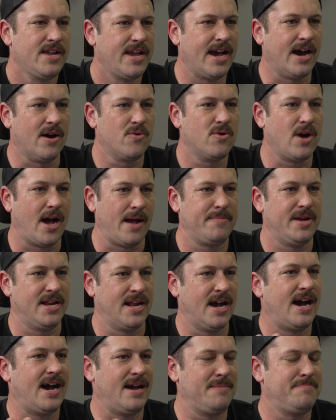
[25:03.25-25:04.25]
Yeah, well, I mean,
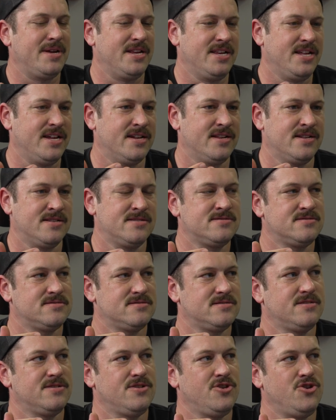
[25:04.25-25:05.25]
a high pinion,
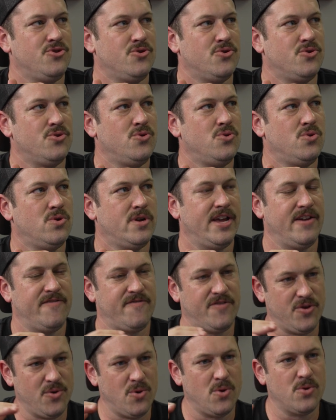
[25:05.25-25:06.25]

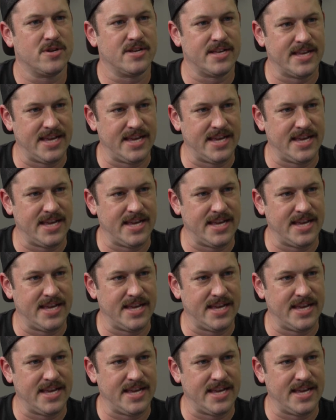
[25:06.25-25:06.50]
if you